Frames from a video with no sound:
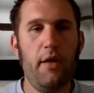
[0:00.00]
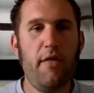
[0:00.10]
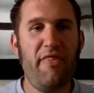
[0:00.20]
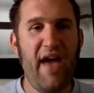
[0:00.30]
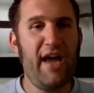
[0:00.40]

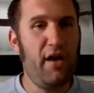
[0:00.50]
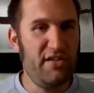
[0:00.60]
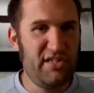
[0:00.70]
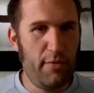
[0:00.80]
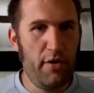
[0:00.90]
That
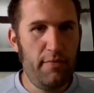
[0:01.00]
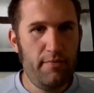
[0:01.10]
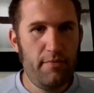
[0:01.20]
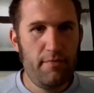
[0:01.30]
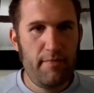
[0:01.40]
customer
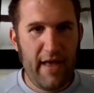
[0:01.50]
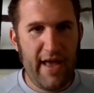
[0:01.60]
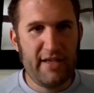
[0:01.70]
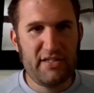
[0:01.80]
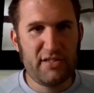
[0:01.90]

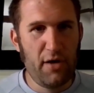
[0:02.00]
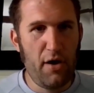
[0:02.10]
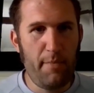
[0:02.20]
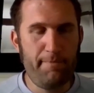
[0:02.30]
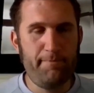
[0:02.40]
has
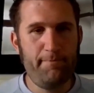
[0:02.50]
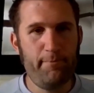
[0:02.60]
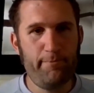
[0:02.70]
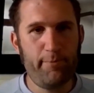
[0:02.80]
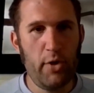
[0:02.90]
some,
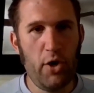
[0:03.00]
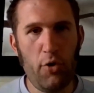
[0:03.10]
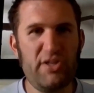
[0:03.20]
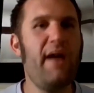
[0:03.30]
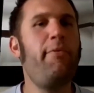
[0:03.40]

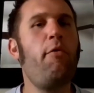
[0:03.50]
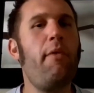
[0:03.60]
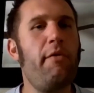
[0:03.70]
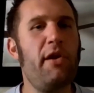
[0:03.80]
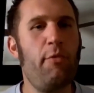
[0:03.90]

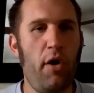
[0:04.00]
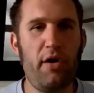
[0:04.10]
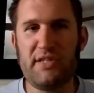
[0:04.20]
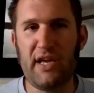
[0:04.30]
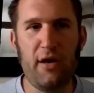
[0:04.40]
temporary
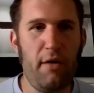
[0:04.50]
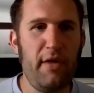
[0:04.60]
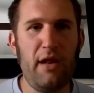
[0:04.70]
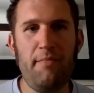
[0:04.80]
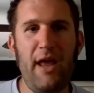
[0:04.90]
workers that come
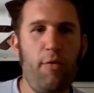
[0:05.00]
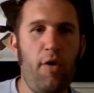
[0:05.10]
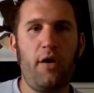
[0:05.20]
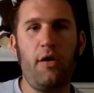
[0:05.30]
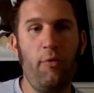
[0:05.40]
in and may
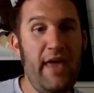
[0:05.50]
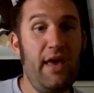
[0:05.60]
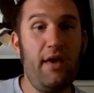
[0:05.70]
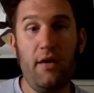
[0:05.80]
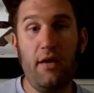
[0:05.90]
work a
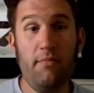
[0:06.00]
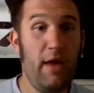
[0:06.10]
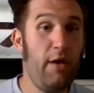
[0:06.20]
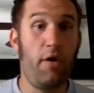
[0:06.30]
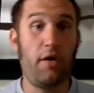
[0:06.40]
week,
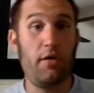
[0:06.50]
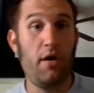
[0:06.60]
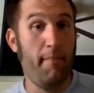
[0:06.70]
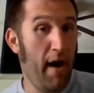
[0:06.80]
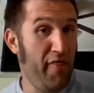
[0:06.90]
may work
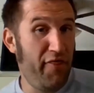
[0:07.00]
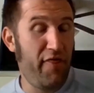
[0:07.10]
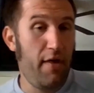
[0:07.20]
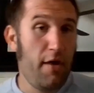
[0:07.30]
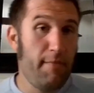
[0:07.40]
a month,
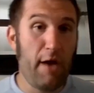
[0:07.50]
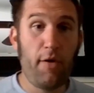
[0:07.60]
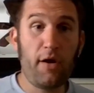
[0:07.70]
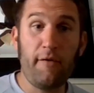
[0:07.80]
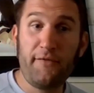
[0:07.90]
may
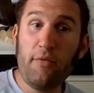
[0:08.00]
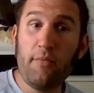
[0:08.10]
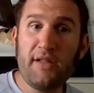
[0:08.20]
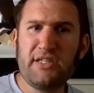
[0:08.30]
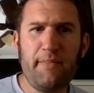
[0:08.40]
work a few
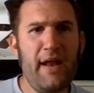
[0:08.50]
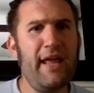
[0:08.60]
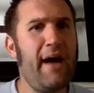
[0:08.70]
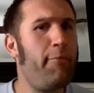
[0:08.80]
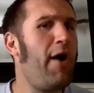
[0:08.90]
months,
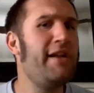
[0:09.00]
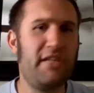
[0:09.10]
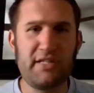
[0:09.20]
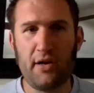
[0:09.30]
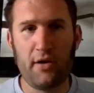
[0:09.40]
depending on
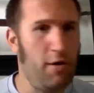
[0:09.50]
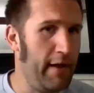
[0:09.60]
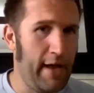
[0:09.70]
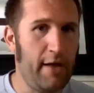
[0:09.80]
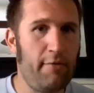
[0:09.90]
projects that are going on,